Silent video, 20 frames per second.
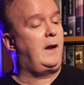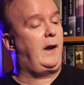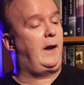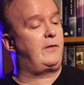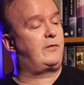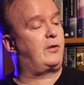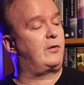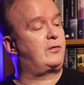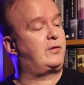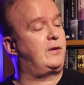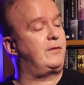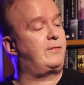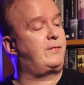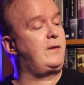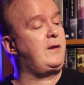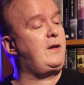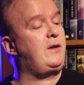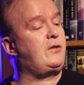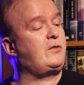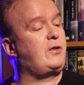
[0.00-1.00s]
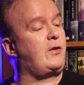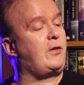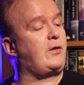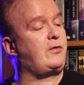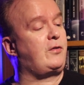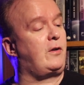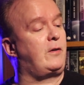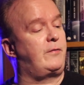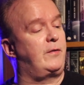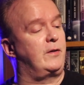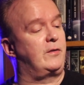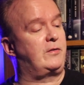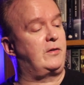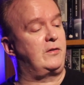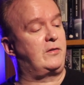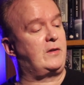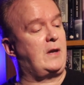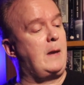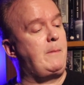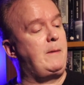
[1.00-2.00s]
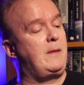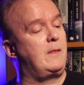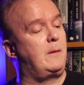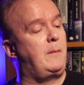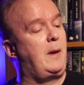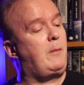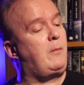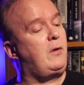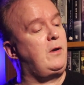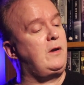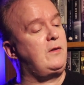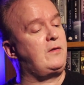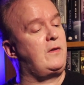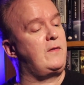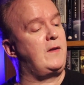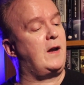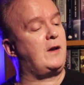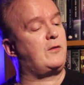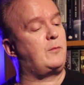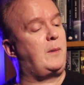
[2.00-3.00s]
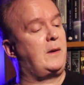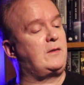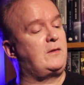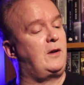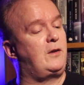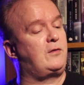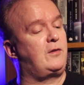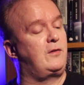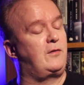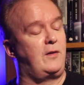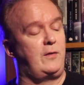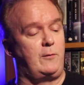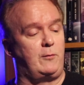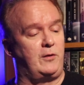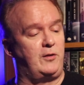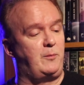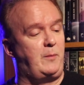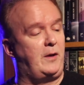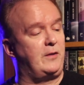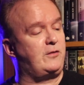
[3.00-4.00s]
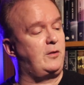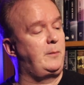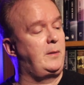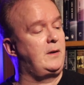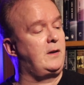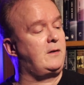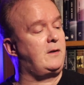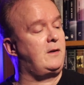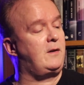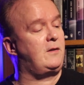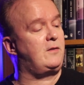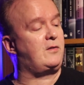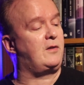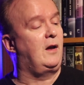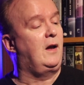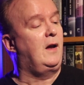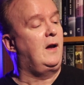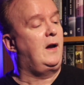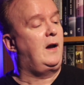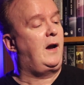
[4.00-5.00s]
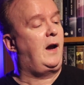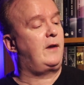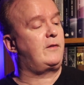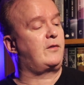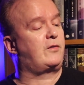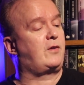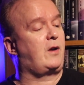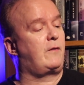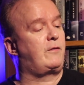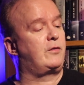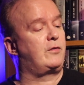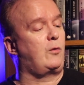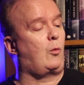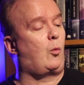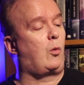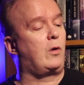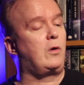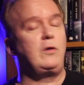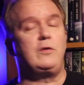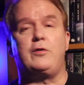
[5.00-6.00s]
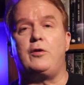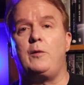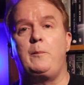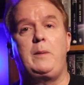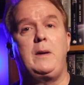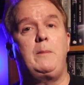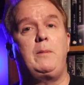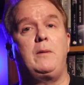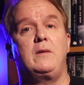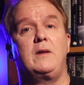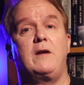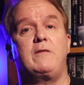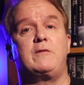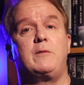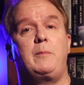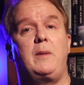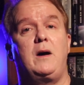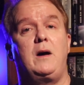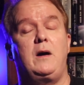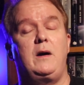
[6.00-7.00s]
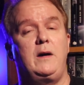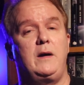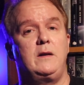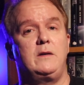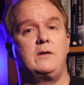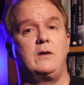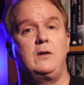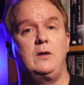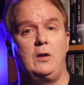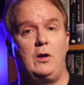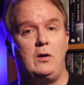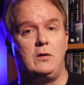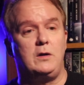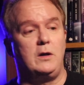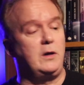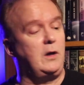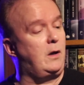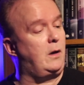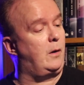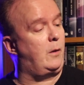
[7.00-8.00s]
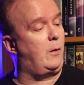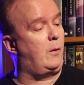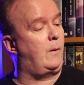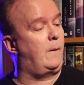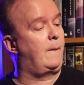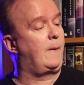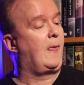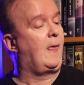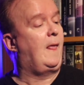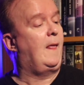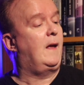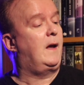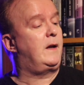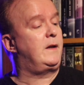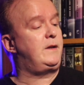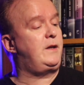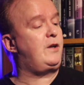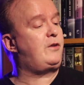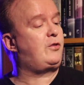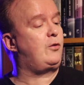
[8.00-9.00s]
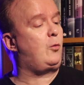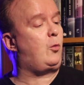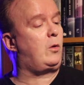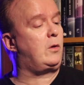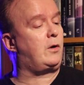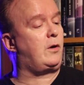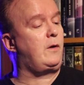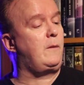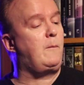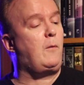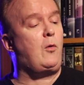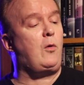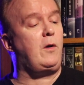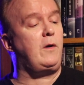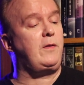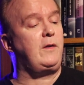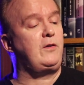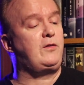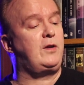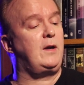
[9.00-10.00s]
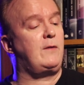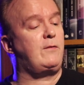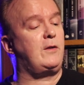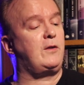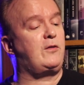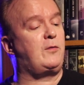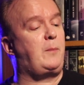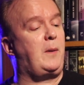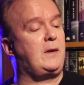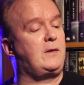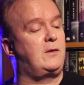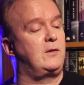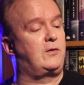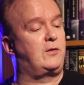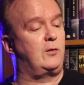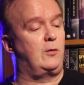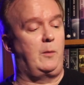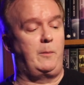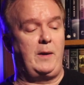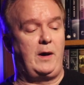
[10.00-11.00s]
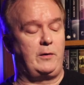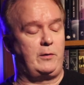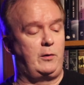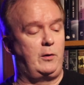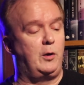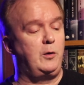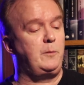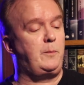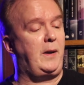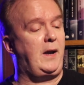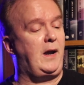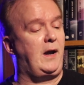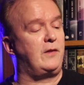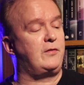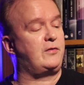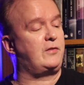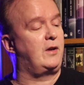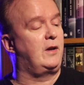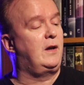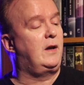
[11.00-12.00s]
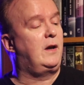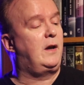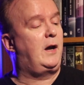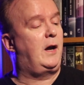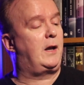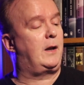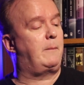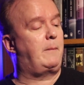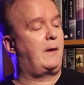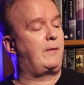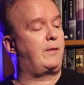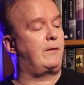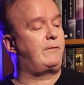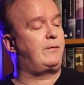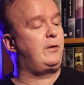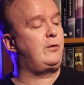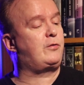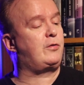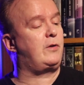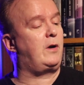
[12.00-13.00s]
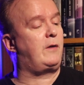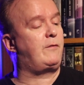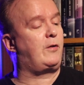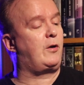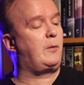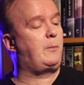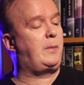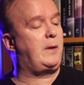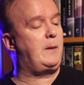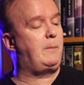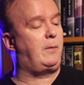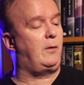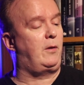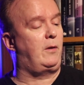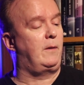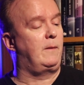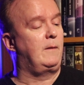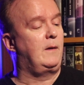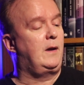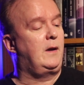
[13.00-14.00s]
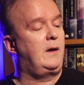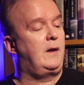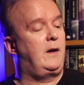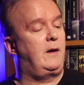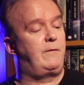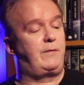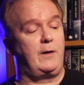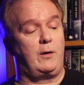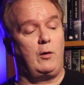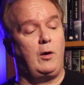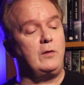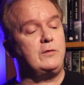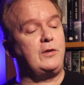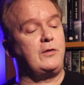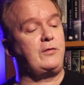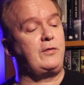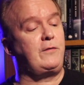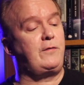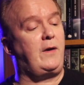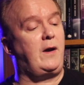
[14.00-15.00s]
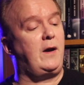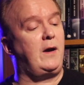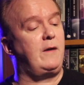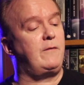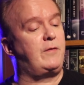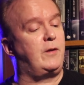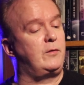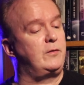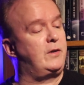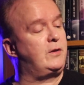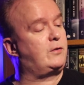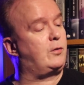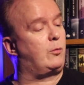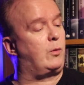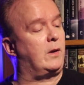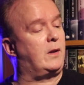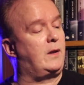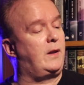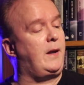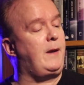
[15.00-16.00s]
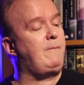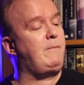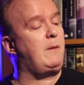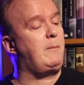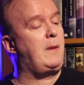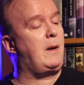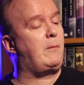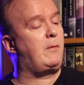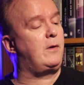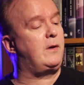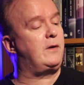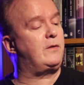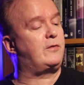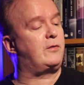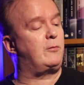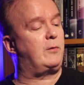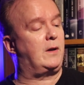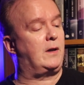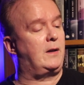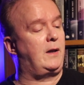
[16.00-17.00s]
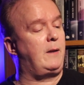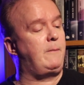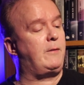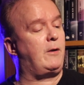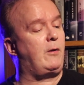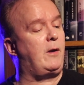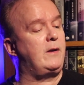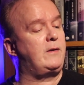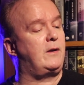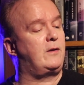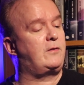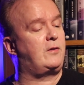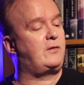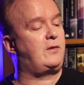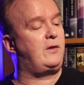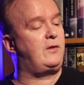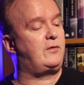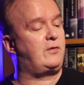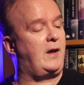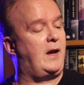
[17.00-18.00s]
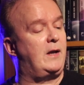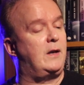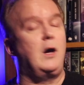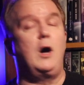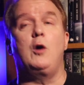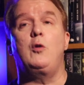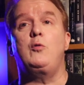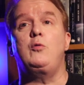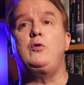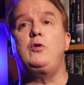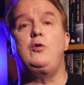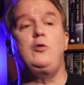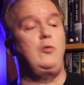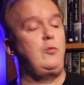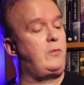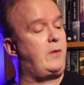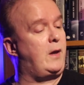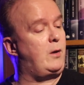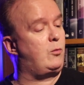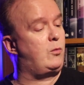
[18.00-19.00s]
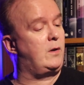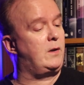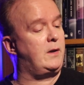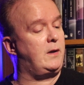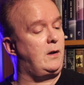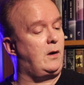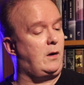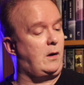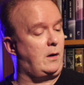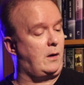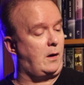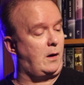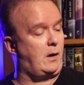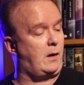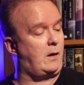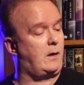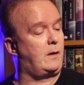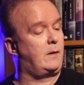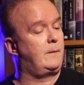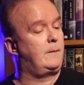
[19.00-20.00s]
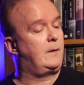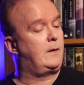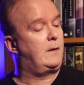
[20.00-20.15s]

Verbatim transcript: And so she flees to the surface, escaping the memories and the expectations and the responsibilities, and discovers a world her people left behind long ago. Yitu will learn more than she ever expected to about her own past and about the future of her people. If they're all to survive, they'll need to reclaim the memories, reclaim their identities, and own who they really are.